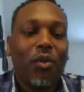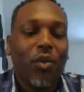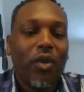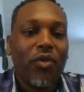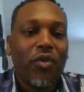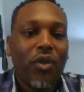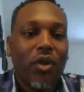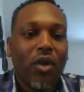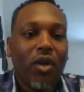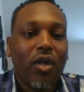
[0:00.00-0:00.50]

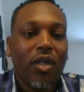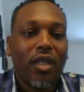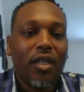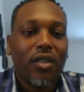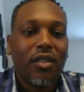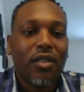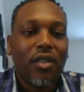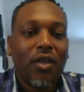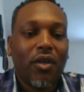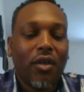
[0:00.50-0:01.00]
with your
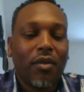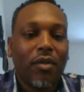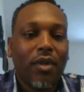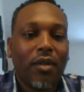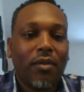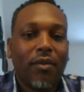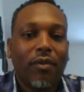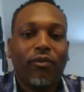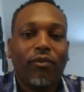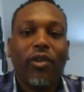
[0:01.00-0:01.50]
audience here.
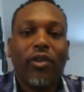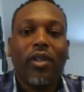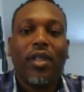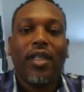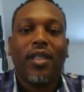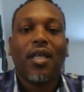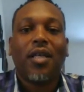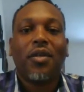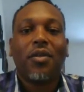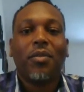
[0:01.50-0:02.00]
I'm really
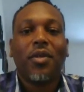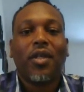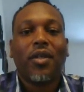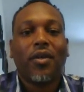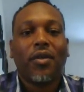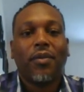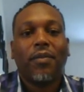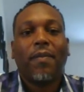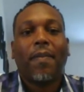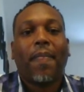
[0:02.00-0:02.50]
excited to be
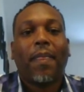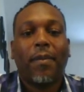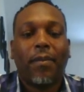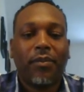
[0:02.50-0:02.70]
here.